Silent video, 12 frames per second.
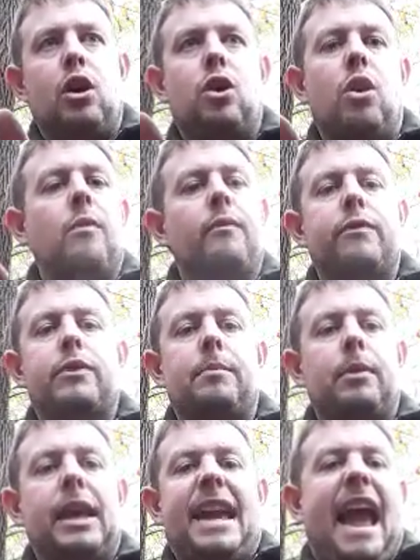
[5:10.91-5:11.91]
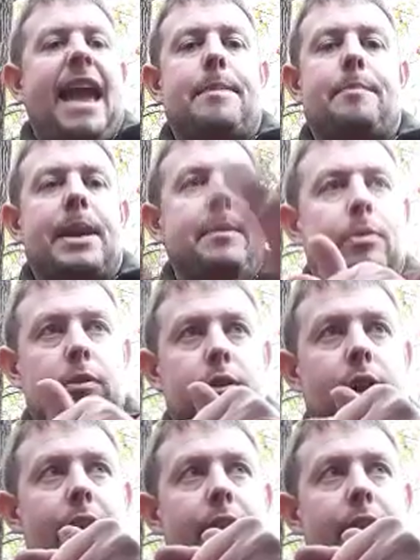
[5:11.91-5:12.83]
comfortably 8 people under